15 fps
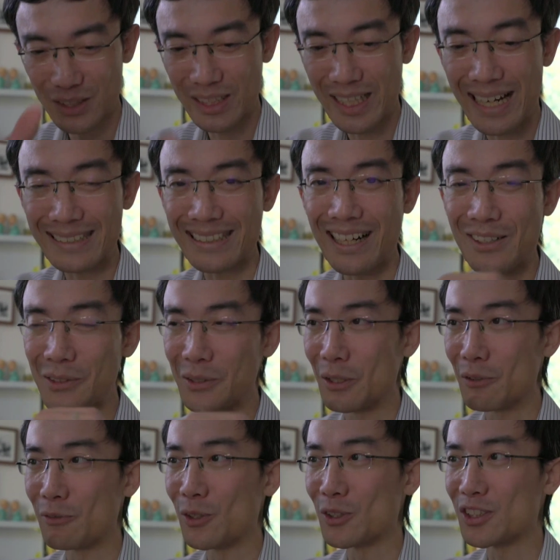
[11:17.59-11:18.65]
test out
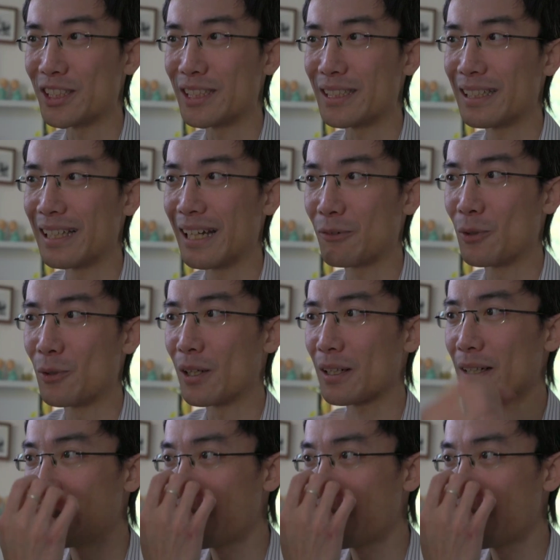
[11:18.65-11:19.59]
your 4G network.